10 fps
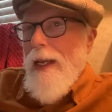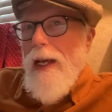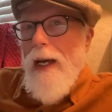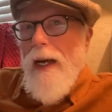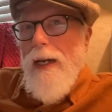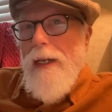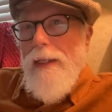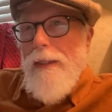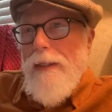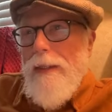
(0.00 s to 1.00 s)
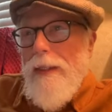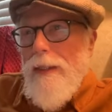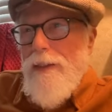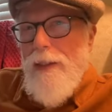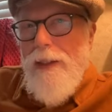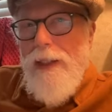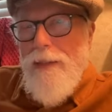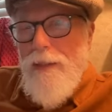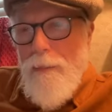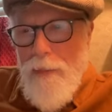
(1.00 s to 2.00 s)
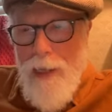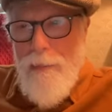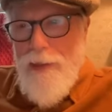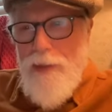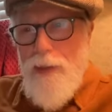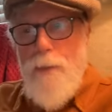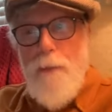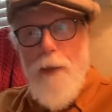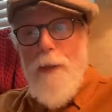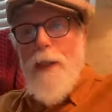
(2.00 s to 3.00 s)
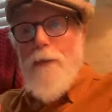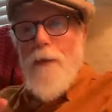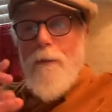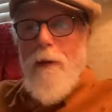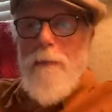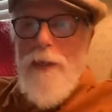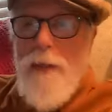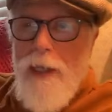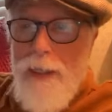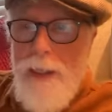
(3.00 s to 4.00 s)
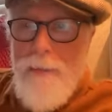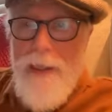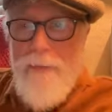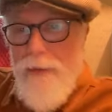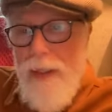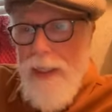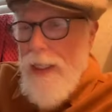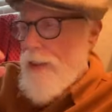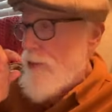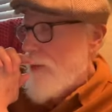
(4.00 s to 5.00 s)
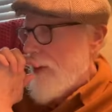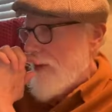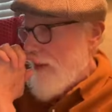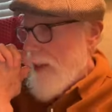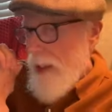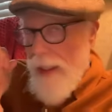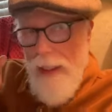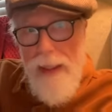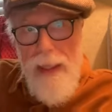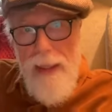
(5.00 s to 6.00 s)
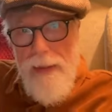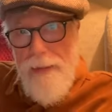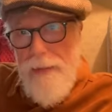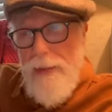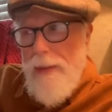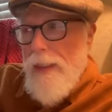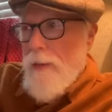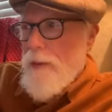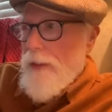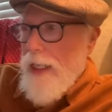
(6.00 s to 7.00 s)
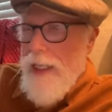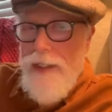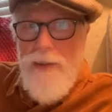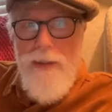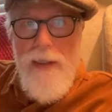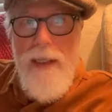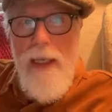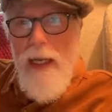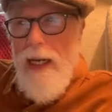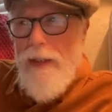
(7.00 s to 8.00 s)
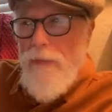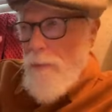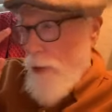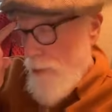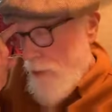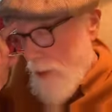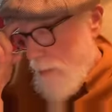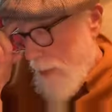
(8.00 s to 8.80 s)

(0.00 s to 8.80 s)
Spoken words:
because the premise is pretty much what we've been talking about for the last couple days. I even posted my